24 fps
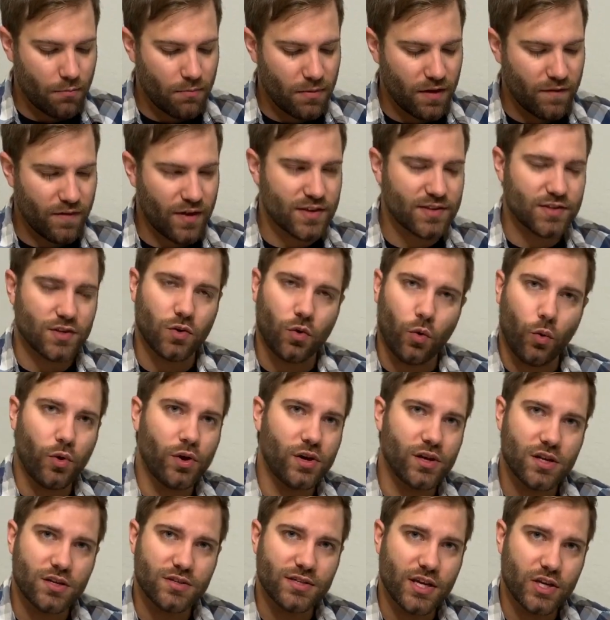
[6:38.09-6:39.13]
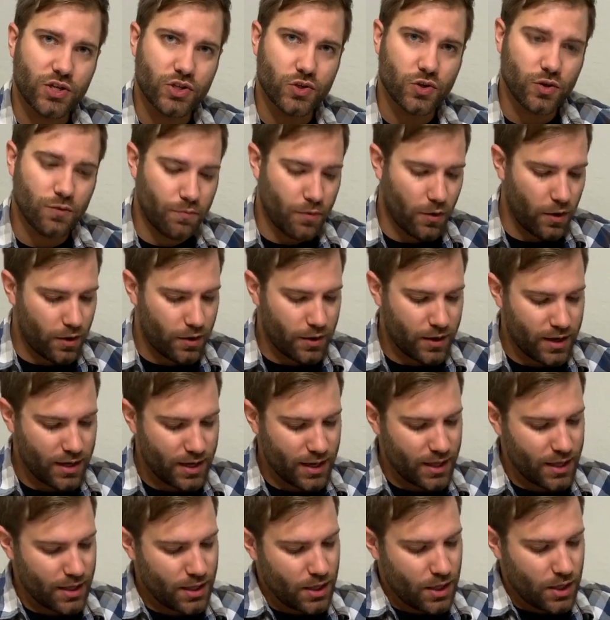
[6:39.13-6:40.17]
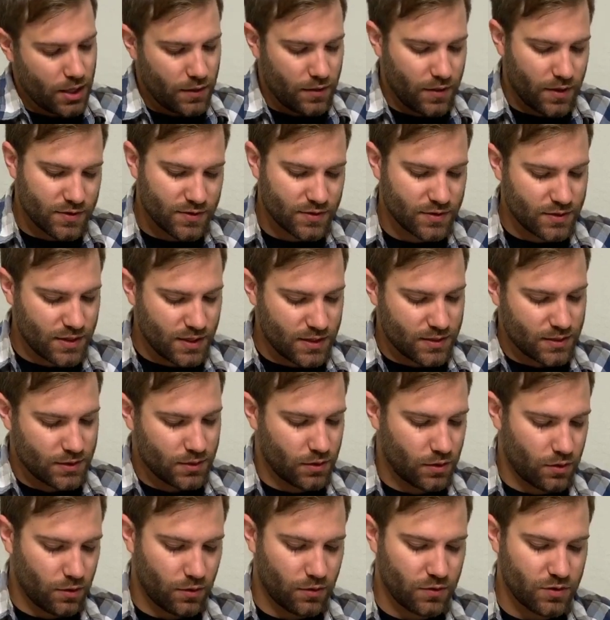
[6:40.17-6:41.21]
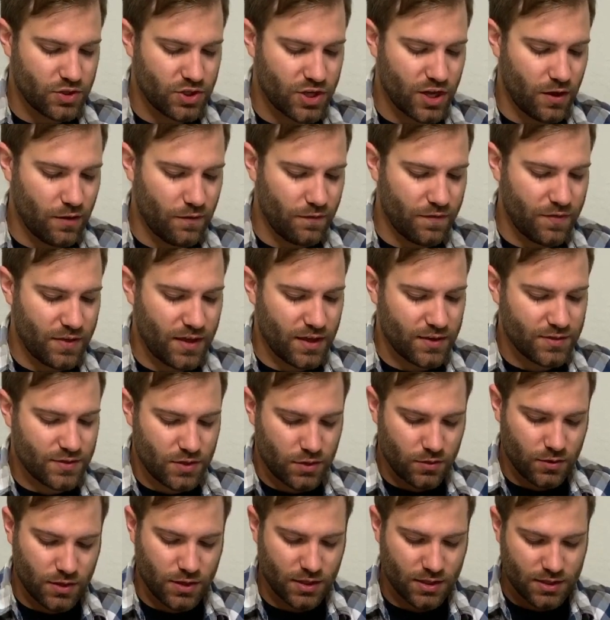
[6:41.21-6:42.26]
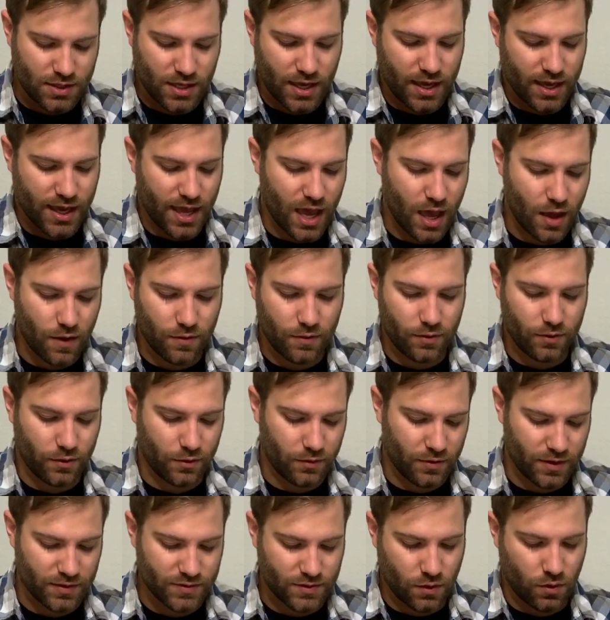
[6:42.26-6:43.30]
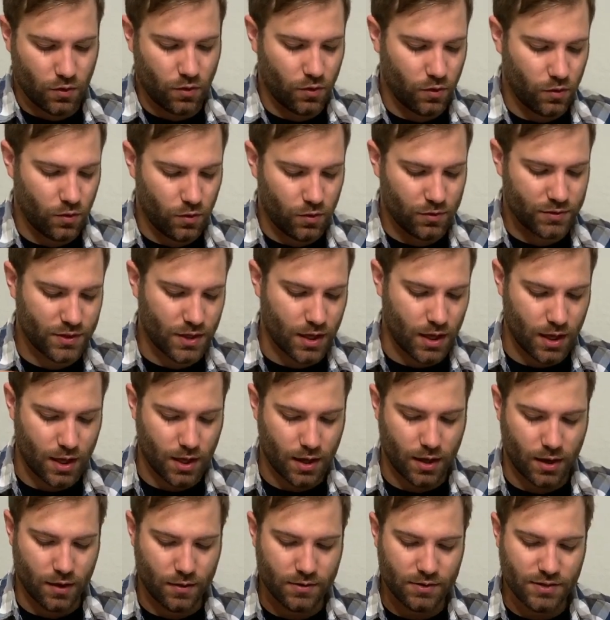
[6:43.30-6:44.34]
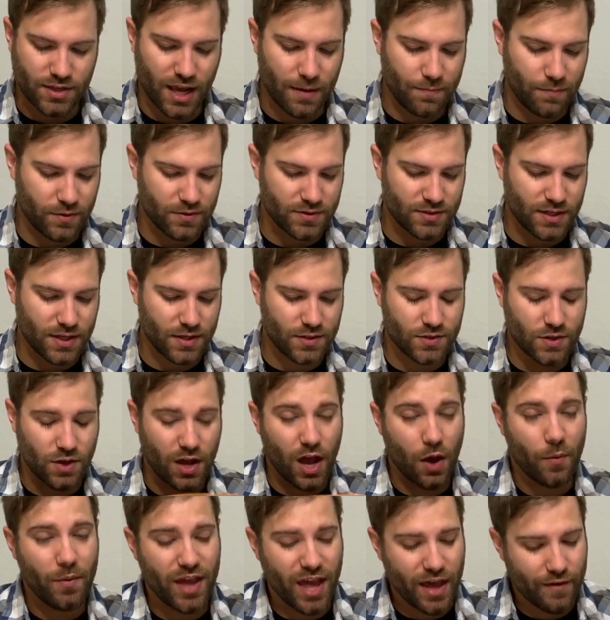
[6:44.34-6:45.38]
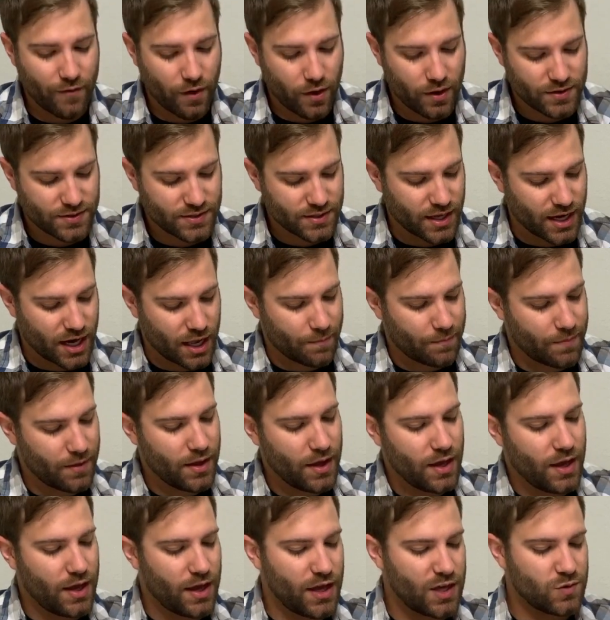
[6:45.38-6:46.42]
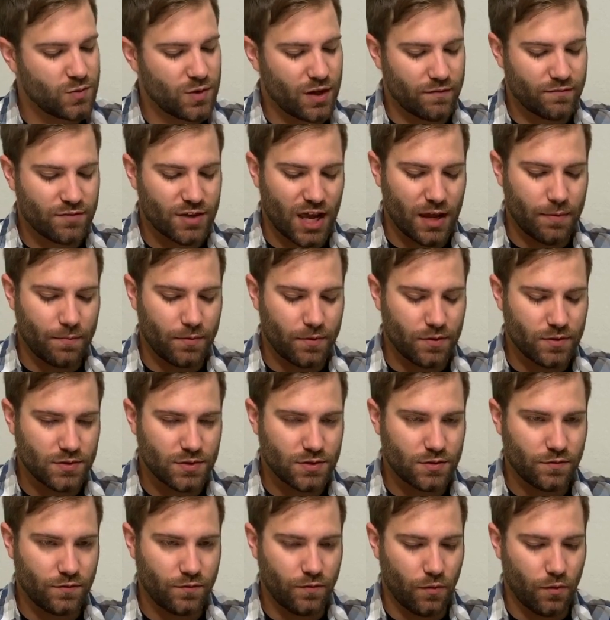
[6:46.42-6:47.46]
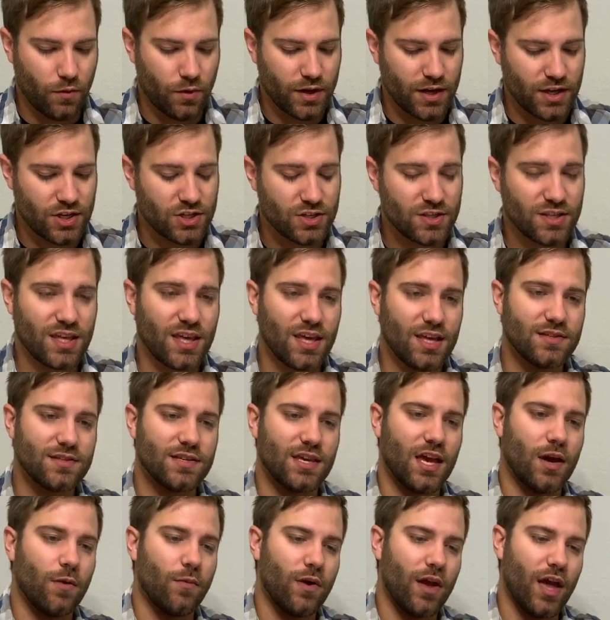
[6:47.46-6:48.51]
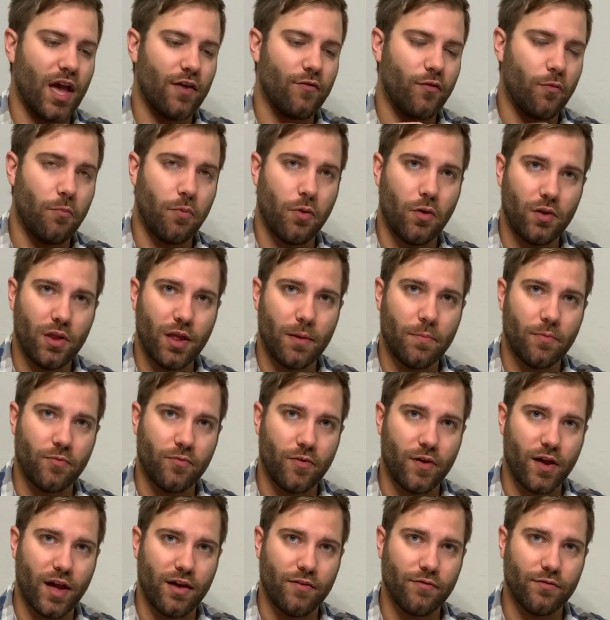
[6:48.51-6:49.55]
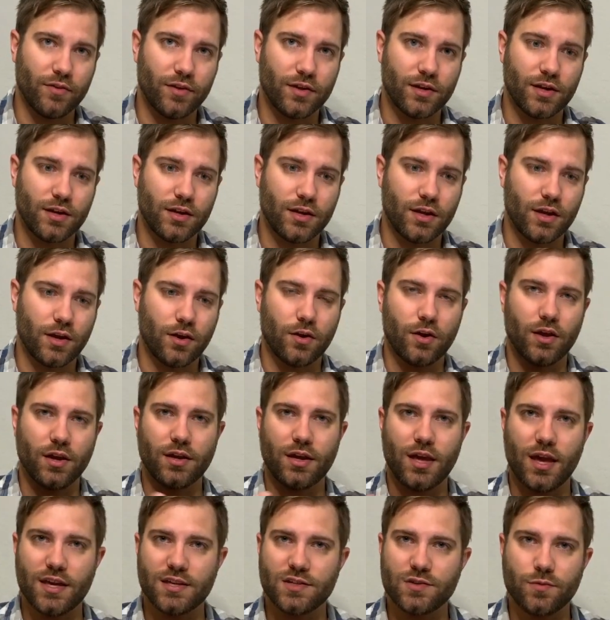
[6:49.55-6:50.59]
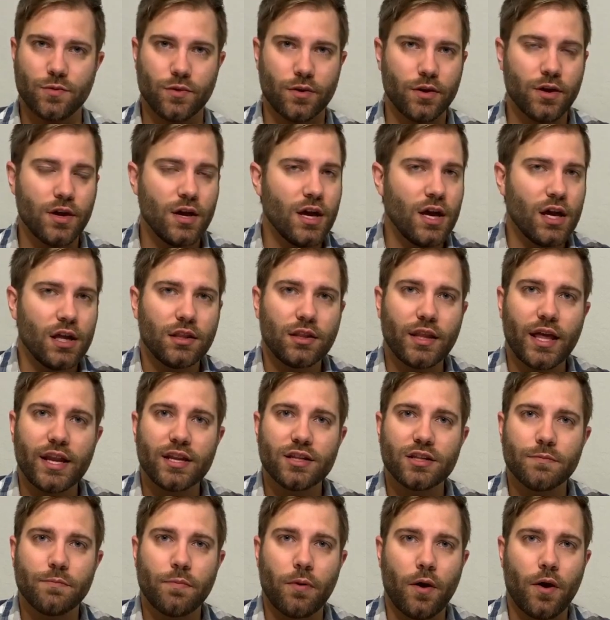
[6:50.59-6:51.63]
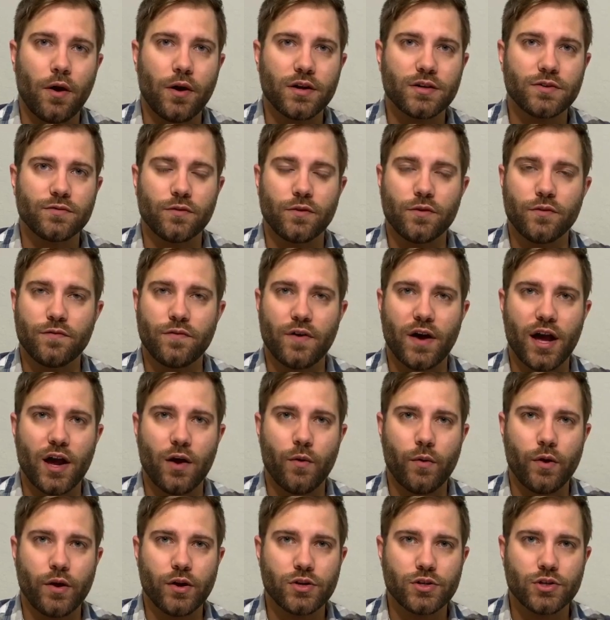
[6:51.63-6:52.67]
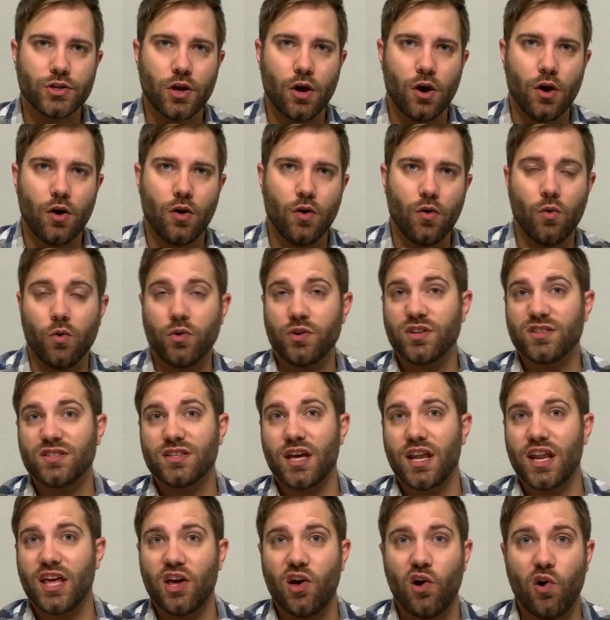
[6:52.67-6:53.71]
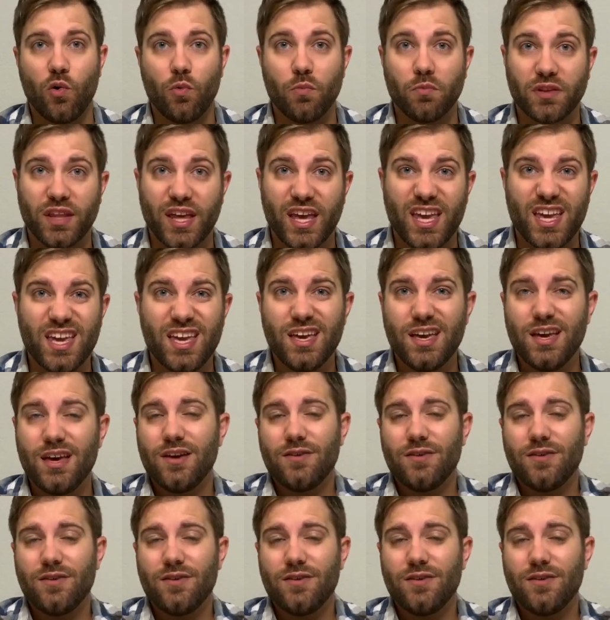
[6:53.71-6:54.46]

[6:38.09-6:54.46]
It has an organizational part in it. There's these little shelf things you can take out, little things to hold diapers in. So how we have our setup is we have diapers for each of the kids, and we have a pull-up for Evelyn in here in case we're late at the parks for a fireworks show or just getting home late.